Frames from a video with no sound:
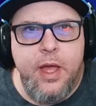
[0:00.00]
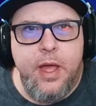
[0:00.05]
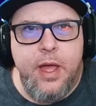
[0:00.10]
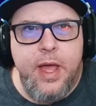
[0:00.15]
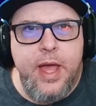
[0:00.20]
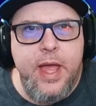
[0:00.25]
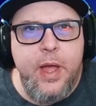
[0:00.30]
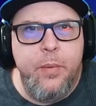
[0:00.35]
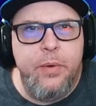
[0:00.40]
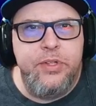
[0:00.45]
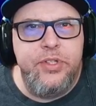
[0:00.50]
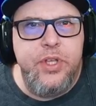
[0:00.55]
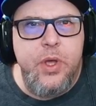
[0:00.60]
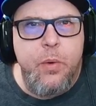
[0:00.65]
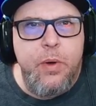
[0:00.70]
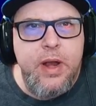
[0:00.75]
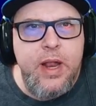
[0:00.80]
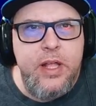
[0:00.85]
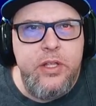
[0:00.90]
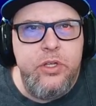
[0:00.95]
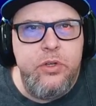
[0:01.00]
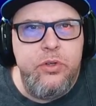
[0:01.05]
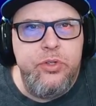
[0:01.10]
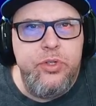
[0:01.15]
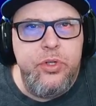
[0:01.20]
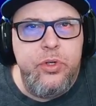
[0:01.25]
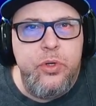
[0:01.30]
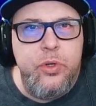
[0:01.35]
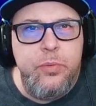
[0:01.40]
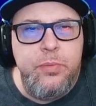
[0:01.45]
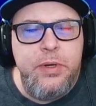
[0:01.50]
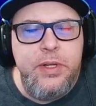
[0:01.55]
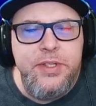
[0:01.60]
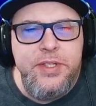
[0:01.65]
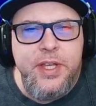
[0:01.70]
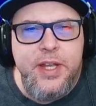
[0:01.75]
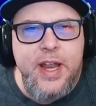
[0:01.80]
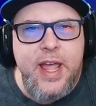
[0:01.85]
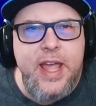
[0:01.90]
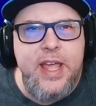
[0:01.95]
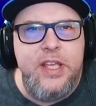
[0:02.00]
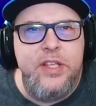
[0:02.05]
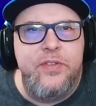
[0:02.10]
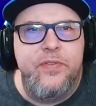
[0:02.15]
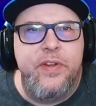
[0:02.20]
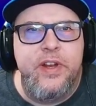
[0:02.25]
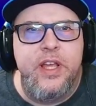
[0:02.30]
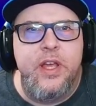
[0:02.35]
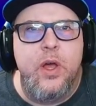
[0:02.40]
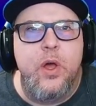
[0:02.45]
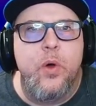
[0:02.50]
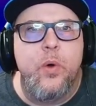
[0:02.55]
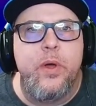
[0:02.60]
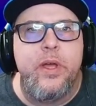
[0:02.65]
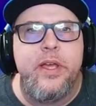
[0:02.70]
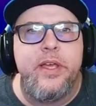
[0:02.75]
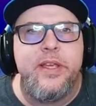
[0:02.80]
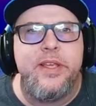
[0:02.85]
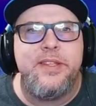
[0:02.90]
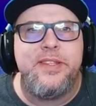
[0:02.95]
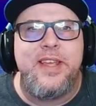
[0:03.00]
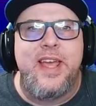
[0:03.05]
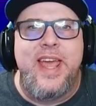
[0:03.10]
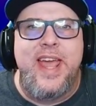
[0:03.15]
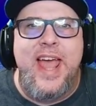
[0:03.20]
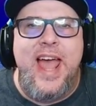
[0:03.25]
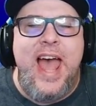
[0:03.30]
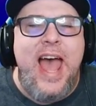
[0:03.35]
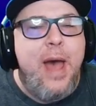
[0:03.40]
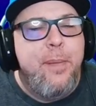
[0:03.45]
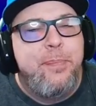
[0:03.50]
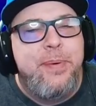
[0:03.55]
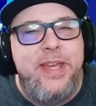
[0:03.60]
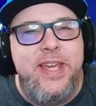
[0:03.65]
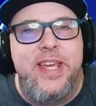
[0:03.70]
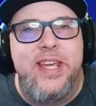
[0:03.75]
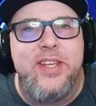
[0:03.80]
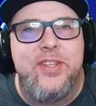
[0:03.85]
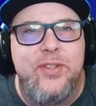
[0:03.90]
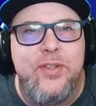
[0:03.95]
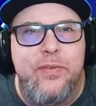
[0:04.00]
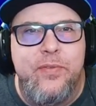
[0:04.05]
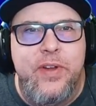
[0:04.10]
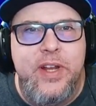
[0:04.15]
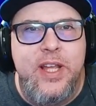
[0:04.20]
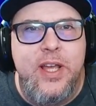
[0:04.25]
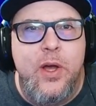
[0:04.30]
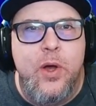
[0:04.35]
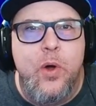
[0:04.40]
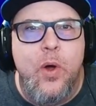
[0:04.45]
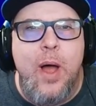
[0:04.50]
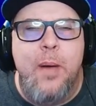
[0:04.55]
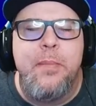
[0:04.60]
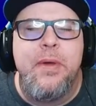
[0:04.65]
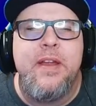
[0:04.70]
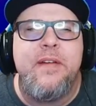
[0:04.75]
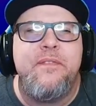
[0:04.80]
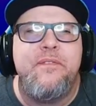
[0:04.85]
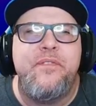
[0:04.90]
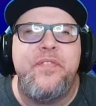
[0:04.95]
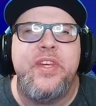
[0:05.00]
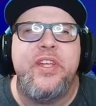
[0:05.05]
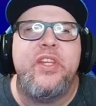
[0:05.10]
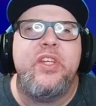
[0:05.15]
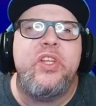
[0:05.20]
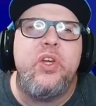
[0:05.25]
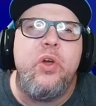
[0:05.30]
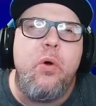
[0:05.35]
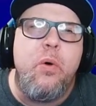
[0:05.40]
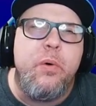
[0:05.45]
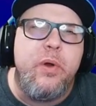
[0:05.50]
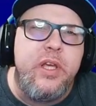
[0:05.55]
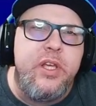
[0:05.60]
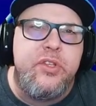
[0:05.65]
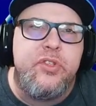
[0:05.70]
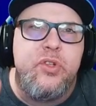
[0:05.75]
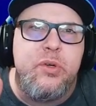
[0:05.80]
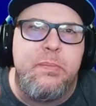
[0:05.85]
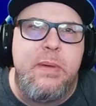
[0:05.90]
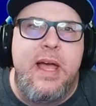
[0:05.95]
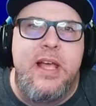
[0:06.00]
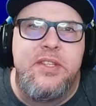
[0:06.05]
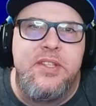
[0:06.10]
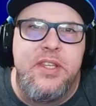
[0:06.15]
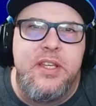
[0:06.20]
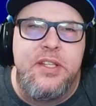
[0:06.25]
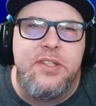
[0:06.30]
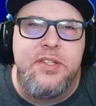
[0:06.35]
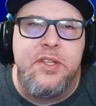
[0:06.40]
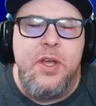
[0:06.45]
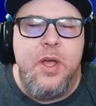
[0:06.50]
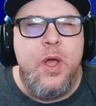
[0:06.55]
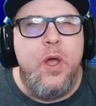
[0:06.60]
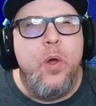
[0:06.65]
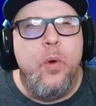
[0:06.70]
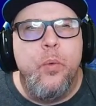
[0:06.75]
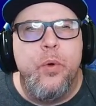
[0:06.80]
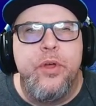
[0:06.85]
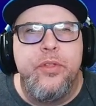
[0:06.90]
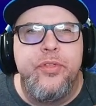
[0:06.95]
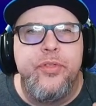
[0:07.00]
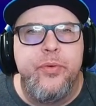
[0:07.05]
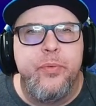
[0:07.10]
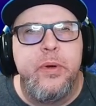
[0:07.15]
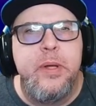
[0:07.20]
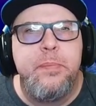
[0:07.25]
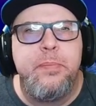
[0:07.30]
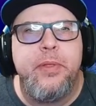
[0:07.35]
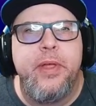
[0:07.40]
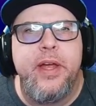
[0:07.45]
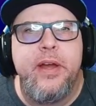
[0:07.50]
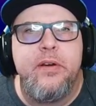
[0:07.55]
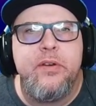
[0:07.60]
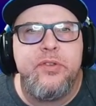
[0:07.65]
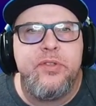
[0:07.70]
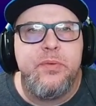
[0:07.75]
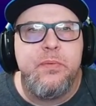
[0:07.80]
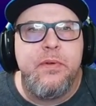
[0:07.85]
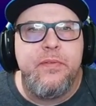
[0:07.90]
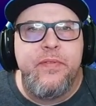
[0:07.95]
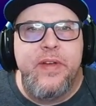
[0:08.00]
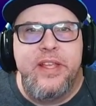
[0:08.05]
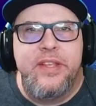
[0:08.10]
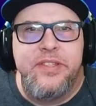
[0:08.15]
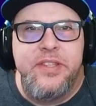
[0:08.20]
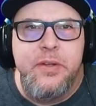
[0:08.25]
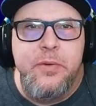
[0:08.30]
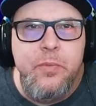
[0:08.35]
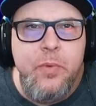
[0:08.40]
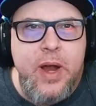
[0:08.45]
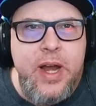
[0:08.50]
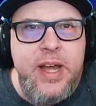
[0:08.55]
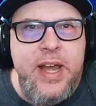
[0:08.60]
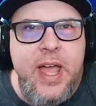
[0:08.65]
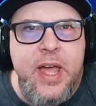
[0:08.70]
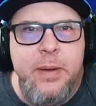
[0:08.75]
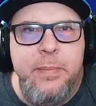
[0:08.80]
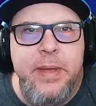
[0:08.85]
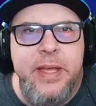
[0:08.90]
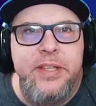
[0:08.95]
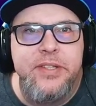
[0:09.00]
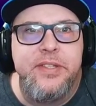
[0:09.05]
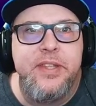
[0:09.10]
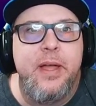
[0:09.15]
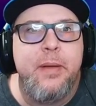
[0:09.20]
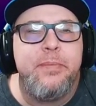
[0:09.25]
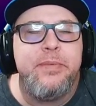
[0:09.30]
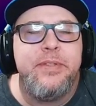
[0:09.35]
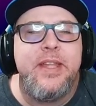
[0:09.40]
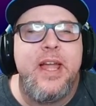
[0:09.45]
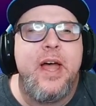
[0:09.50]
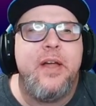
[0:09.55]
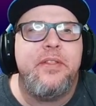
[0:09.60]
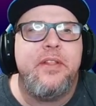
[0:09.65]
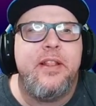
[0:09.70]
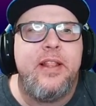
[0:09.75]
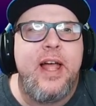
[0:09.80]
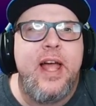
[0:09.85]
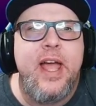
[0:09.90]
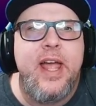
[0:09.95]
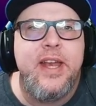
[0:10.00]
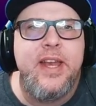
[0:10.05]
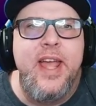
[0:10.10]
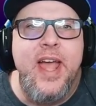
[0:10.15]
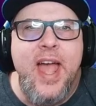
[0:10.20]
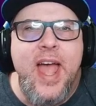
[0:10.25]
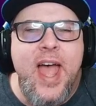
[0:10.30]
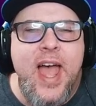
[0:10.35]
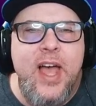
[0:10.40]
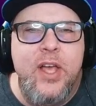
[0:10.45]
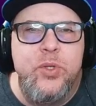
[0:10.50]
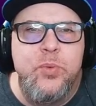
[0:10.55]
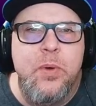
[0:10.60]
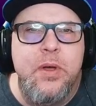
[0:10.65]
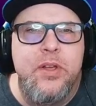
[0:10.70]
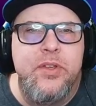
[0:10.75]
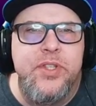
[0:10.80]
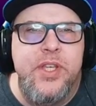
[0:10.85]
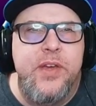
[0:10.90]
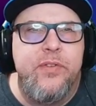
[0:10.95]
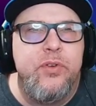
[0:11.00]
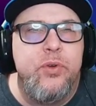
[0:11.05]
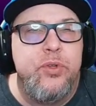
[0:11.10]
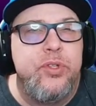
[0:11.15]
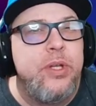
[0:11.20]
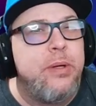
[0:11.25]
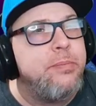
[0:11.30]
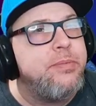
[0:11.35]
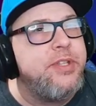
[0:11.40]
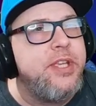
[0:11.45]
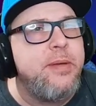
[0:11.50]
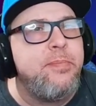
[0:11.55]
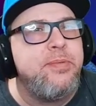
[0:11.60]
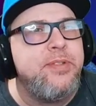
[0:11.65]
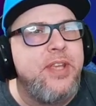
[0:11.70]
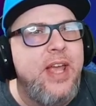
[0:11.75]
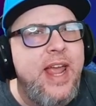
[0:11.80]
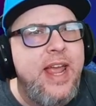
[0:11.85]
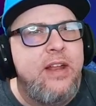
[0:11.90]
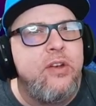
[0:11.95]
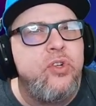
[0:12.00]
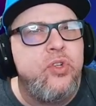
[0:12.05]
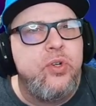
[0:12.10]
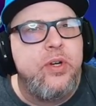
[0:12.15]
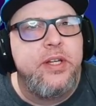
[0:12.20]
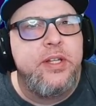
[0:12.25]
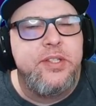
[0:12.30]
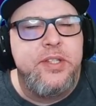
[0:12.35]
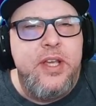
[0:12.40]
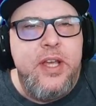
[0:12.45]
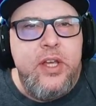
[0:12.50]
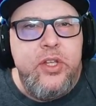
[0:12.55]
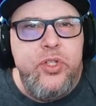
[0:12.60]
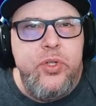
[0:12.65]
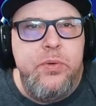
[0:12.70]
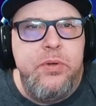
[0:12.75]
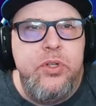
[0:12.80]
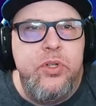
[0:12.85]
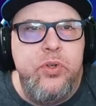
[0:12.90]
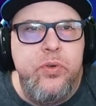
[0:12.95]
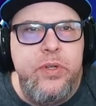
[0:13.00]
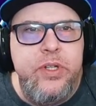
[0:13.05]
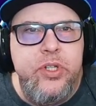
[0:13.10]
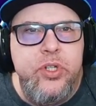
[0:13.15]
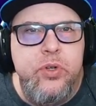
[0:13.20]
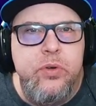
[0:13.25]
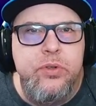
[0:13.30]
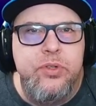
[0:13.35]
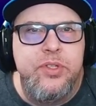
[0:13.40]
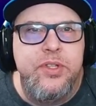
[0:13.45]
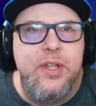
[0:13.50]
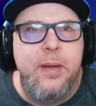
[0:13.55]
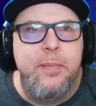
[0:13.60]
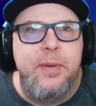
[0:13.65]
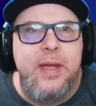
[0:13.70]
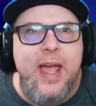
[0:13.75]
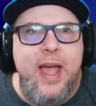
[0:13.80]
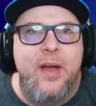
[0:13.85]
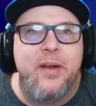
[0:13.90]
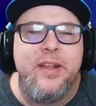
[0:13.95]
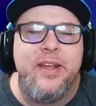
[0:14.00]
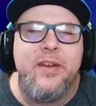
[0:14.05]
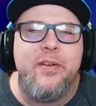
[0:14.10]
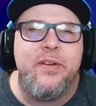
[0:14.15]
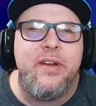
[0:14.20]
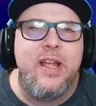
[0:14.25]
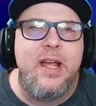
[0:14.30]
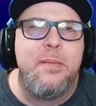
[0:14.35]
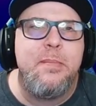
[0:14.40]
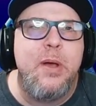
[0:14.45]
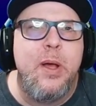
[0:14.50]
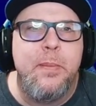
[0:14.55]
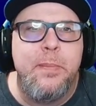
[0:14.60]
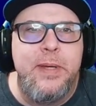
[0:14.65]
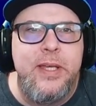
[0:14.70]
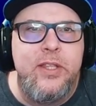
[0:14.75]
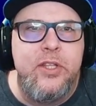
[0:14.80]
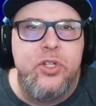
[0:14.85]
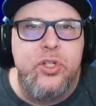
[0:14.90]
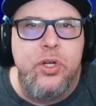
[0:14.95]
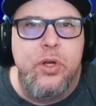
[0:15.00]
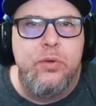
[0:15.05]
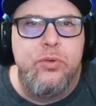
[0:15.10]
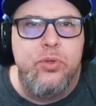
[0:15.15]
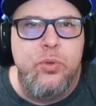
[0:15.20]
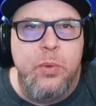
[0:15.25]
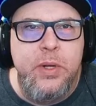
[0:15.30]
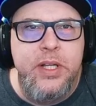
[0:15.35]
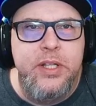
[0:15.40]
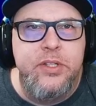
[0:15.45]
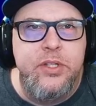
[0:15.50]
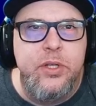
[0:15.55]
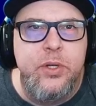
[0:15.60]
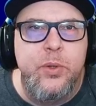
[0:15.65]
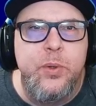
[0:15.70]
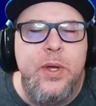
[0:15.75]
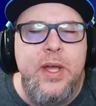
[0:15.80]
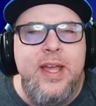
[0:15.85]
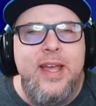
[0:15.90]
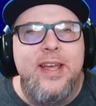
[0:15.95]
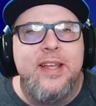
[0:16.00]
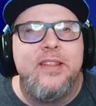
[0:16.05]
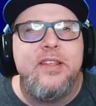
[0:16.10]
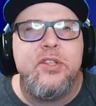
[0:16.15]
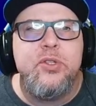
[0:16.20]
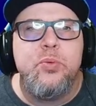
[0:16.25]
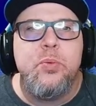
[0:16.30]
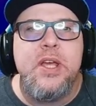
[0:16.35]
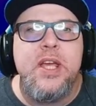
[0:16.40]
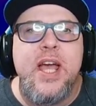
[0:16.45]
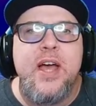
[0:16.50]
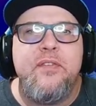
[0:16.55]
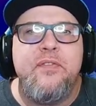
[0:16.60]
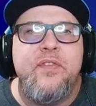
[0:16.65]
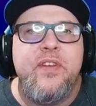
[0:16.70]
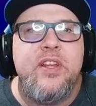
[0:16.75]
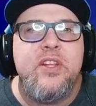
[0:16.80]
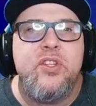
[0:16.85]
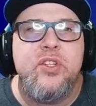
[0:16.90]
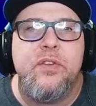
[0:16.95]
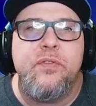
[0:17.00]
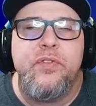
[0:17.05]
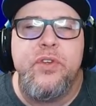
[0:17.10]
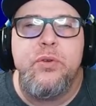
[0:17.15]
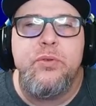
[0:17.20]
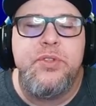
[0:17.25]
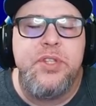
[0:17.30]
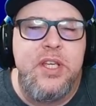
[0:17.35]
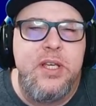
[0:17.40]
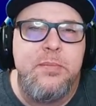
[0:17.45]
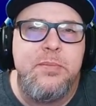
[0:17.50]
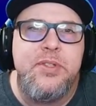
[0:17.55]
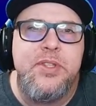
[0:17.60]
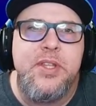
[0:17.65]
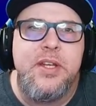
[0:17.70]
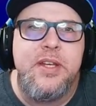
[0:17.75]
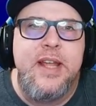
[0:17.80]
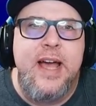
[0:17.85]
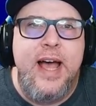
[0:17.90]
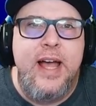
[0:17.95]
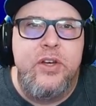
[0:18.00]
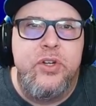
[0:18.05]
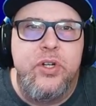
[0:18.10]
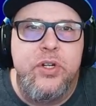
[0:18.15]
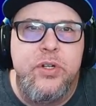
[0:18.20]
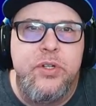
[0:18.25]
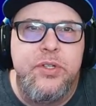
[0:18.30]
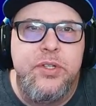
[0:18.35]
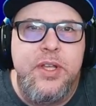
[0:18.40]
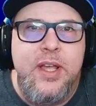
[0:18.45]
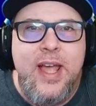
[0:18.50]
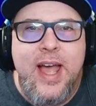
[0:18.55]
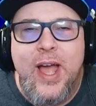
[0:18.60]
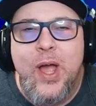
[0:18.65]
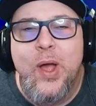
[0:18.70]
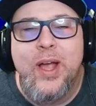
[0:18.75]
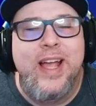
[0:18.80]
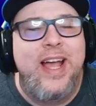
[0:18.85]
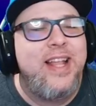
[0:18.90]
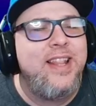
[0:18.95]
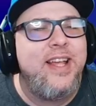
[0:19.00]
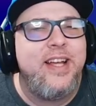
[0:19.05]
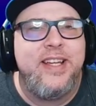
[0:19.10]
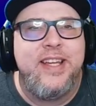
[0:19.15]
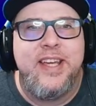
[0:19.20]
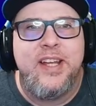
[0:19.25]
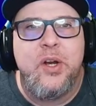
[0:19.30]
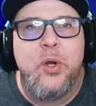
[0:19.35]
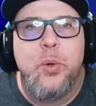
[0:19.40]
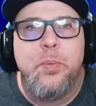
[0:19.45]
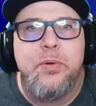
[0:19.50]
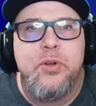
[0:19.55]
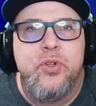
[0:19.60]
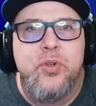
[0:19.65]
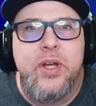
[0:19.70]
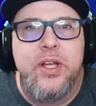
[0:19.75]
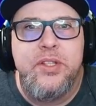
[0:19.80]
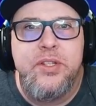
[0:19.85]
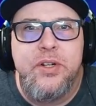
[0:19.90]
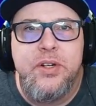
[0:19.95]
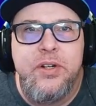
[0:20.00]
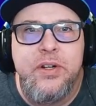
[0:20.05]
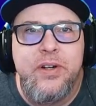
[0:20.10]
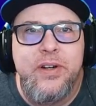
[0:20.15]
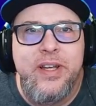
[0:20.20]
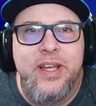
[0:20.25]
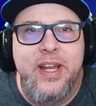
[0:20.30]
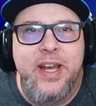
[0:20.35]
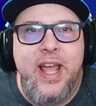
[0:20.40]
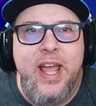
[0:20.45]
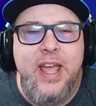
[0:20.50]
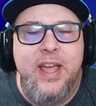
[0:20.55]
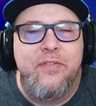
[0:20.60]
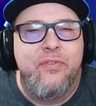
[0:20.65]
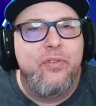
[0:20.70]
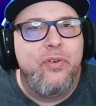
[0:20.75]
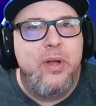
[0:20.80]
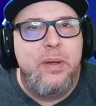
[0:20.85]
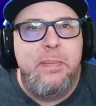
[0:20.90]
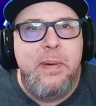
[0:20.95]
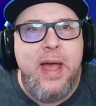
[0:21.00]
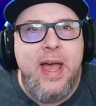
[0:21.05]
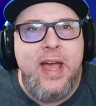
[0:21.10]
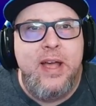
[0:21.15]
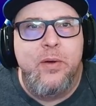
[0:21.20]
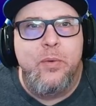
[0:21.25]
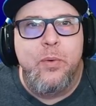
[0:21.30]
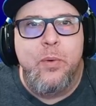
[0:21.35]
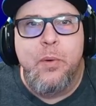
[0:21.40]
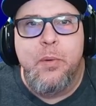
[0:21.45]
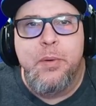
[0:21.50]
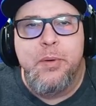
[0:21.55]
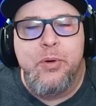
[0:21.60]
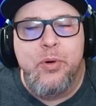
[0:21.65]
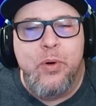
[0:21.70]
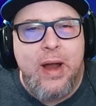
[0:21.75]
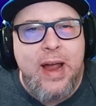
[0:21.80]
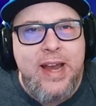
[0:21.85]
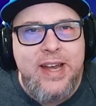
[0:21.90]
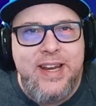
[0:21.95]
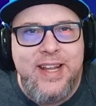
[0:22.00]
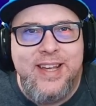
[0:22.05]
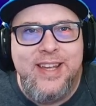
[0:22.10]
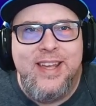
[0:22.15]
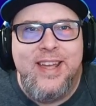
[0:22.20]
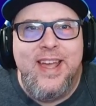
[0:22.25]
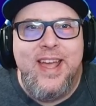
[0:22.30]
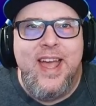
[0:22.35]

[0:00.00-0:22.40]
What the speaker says: Hey, what's going on YouTube? Today's video is a happy Easter video. I'm gonna fill your Easter baskets with 3 players to invest in right now to make stubs down the line, as well as give you some tips and tricks to increase your stub count here in MLB the Show 22. This week I finished a few teams. The Dodgers, I got lucky and opened Trey Turner in a free pack while we were grinding.